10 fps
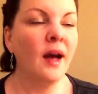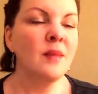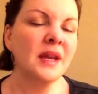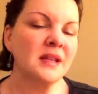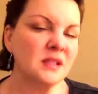
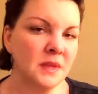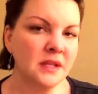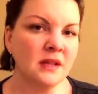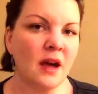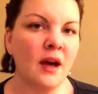Makes me
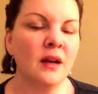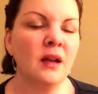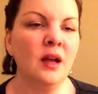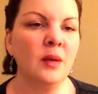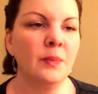sad,
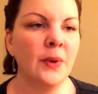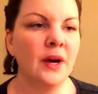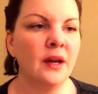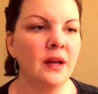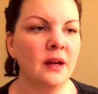
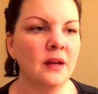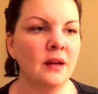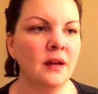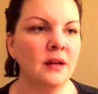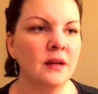but
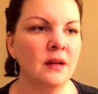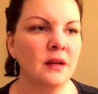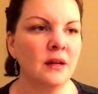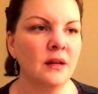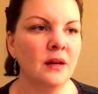
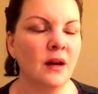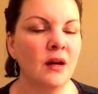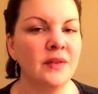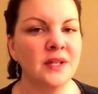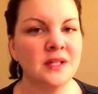
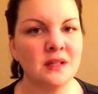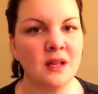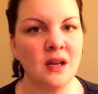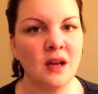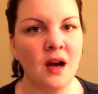
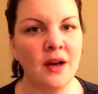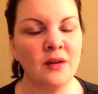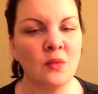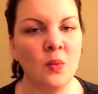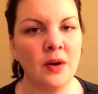obviously I
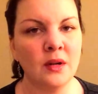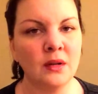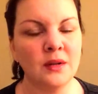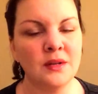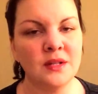don't want to
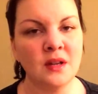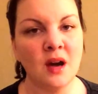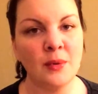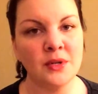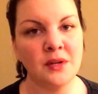lose the
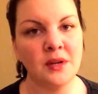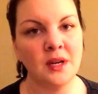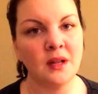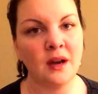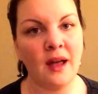
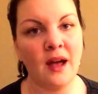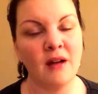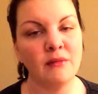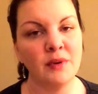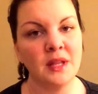opportunity that I
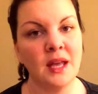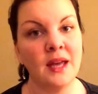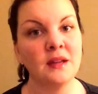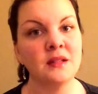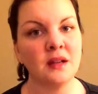have with the
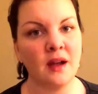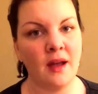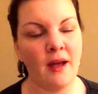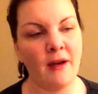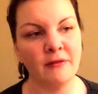eggs that I
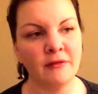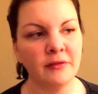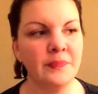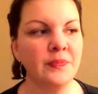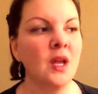have.
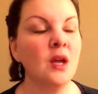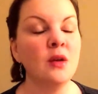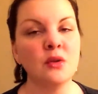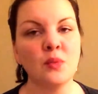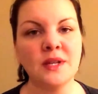
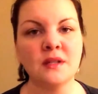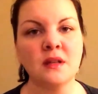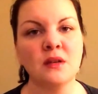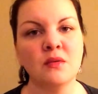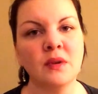The risk
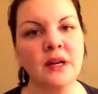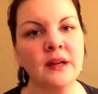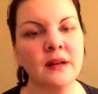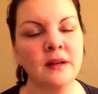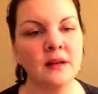that you
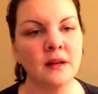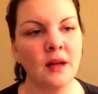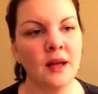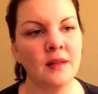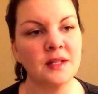run,
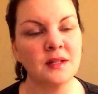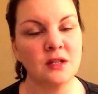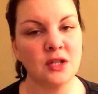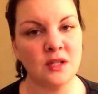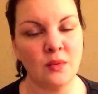and this is
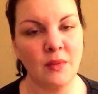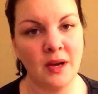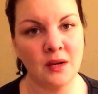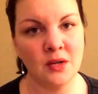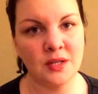just what my
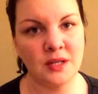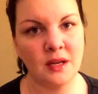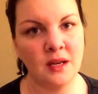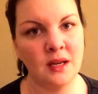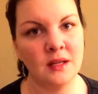
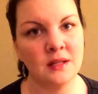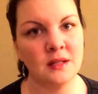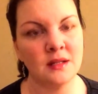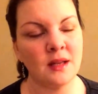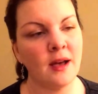understanding
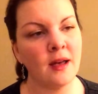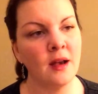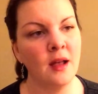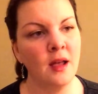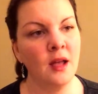is that
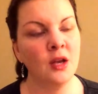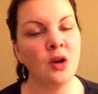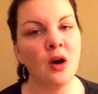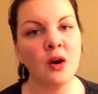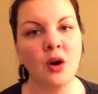
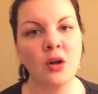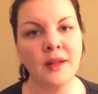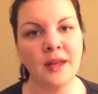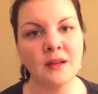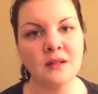not all
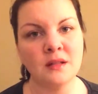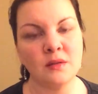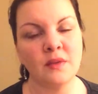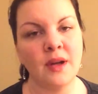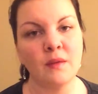eggs
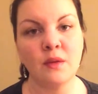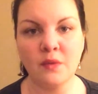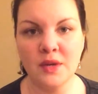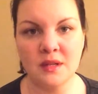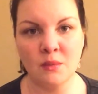survive the
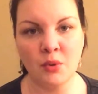freezing